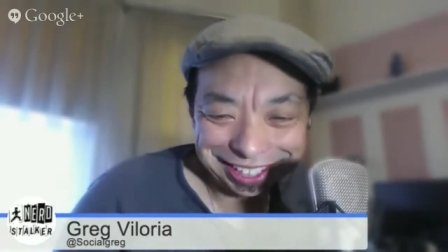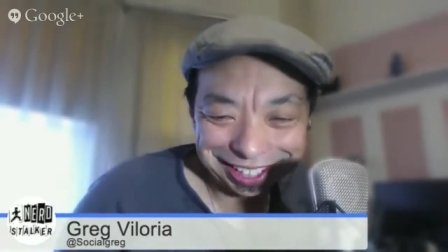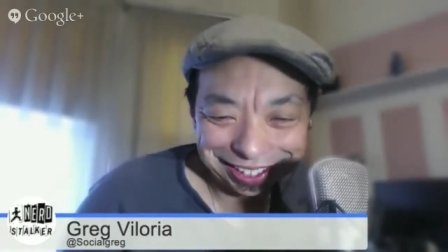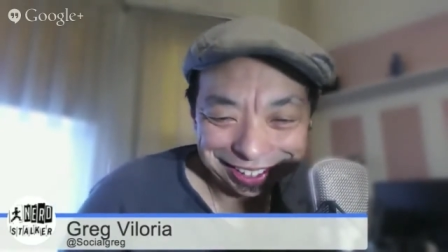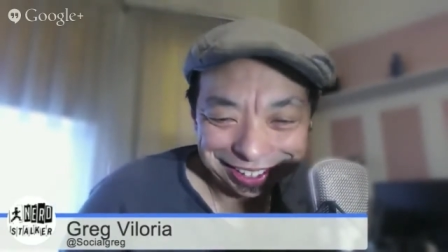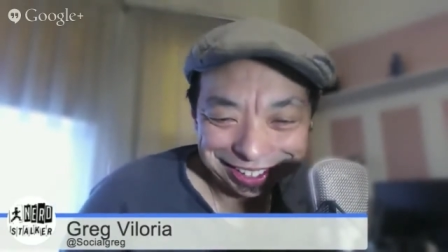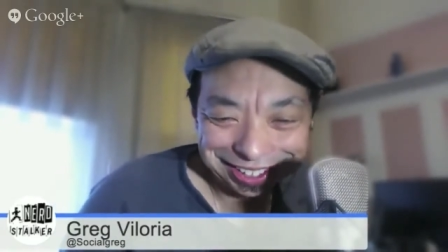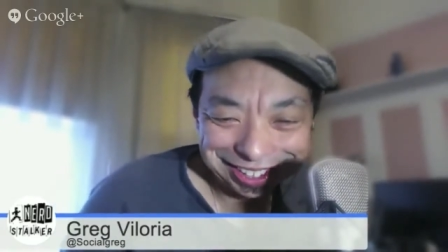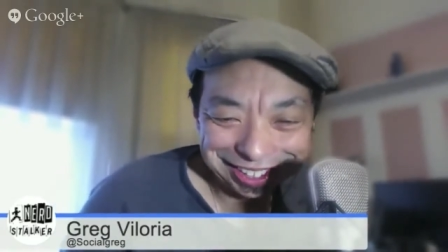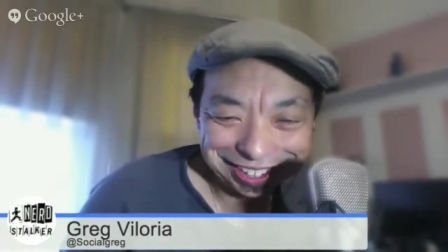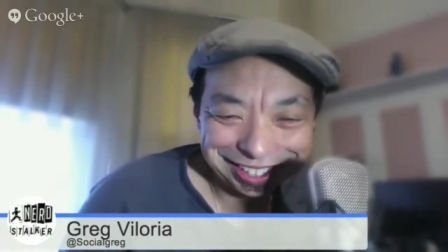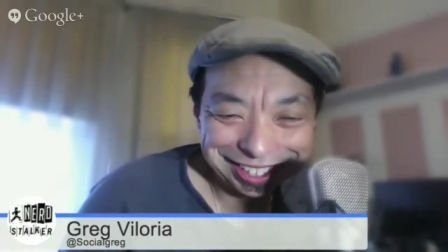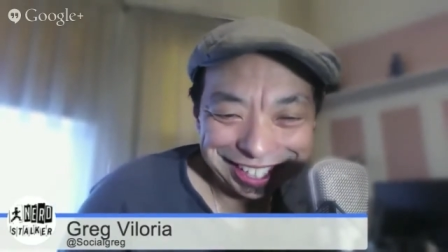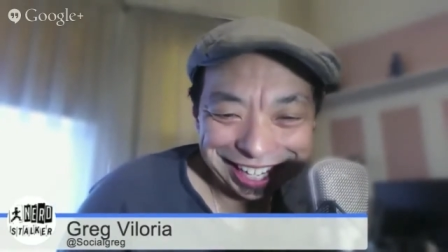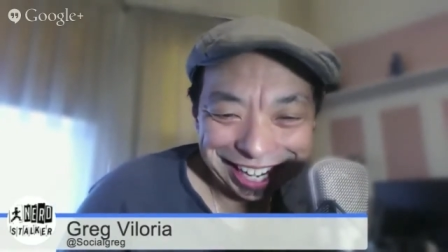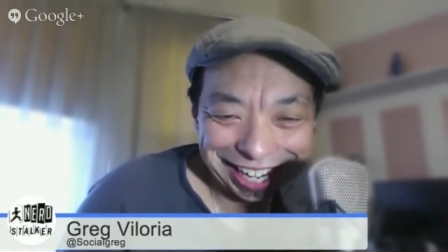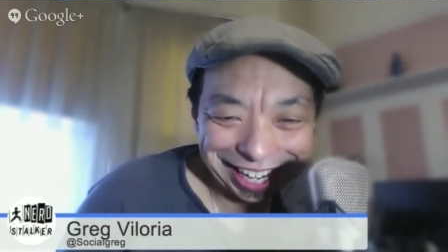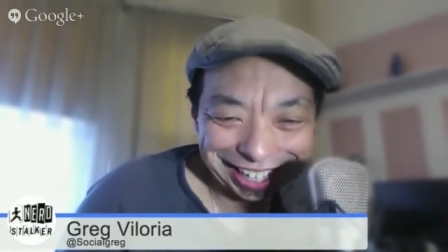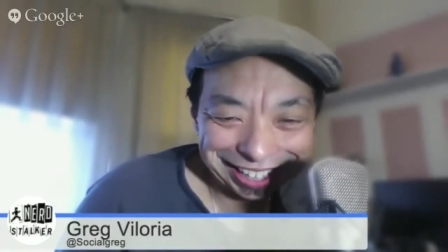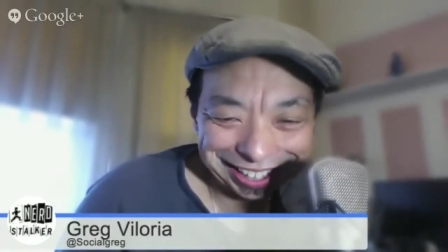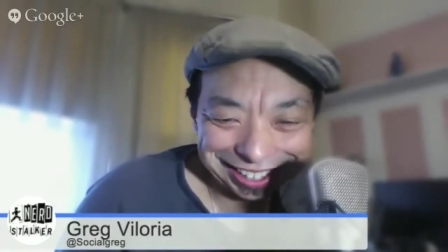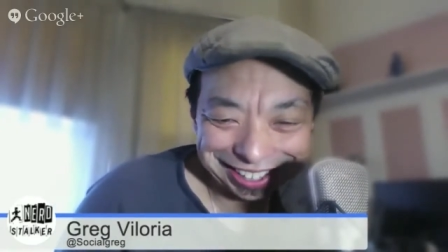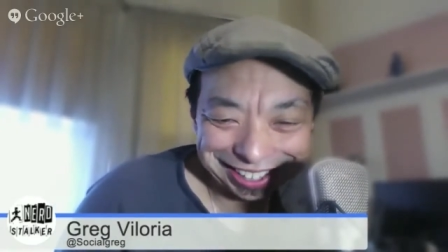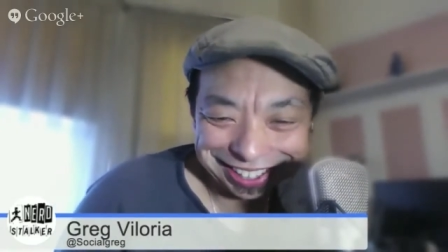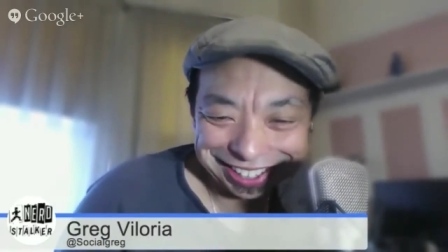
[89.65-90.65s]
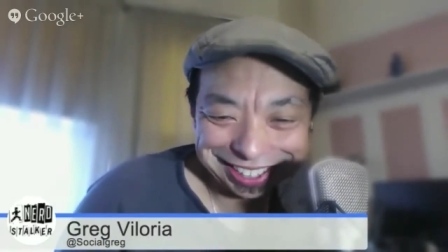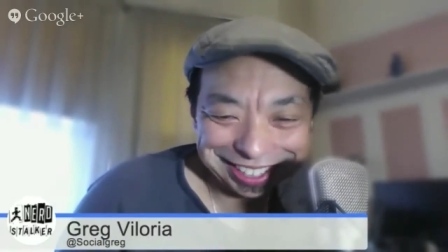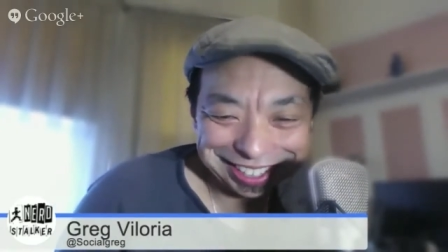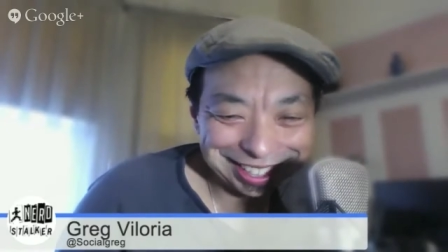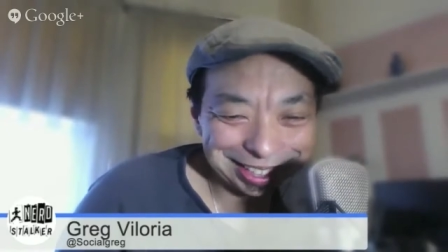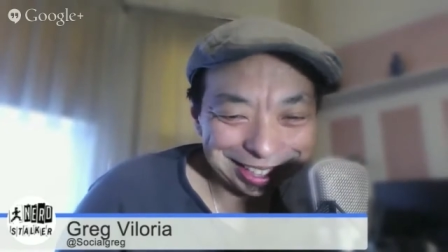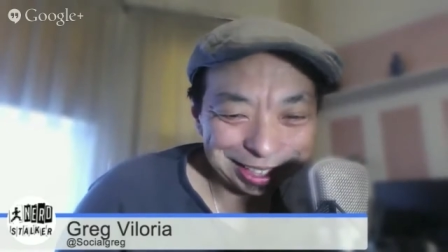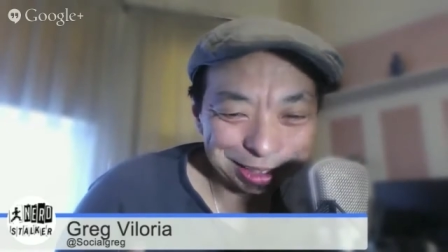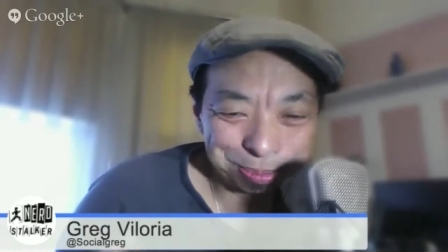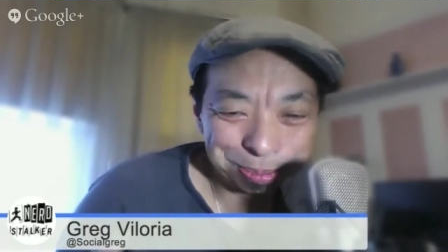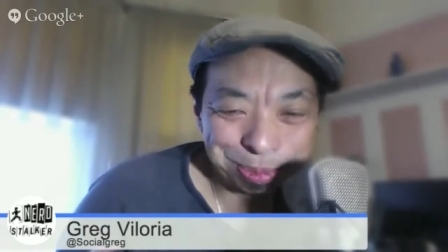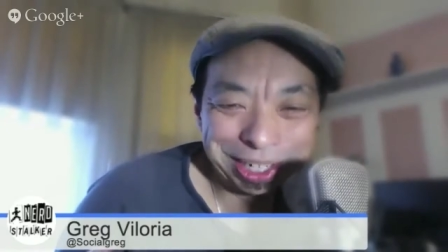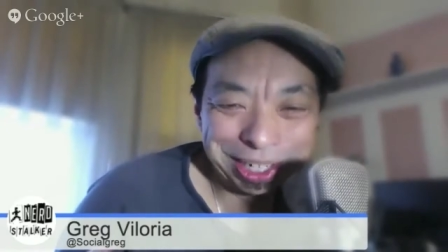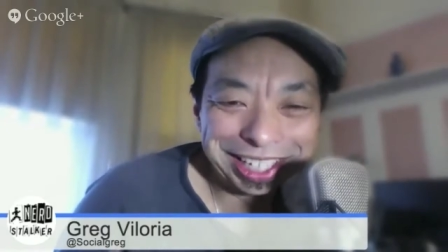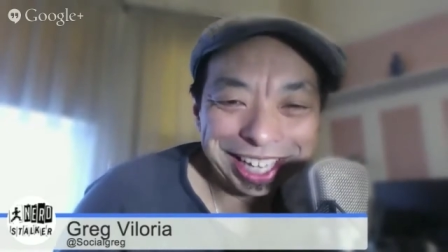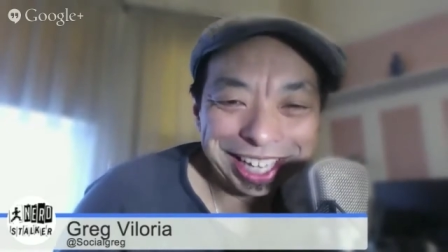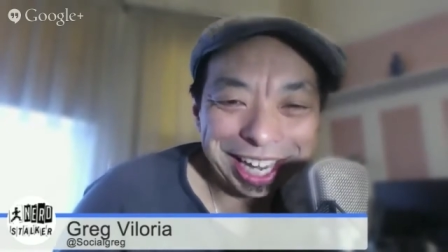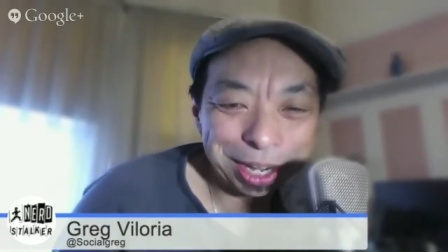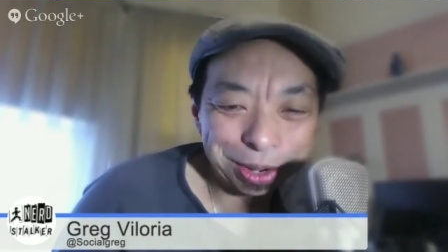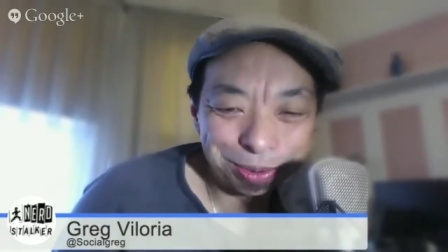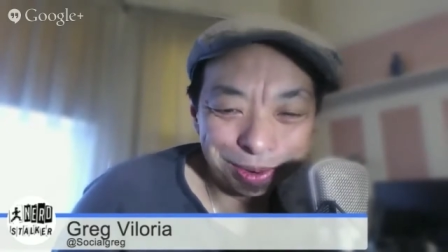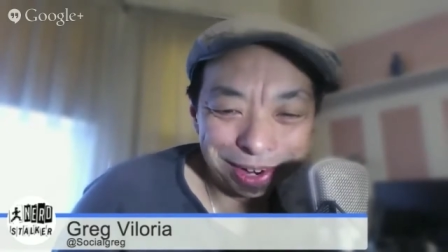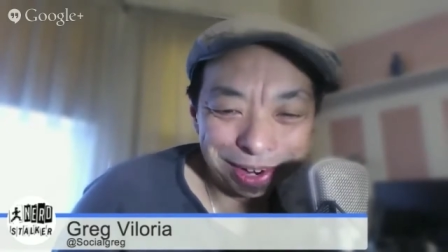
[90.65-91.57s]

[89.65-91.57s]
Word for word: I notice your tag there says "Be Like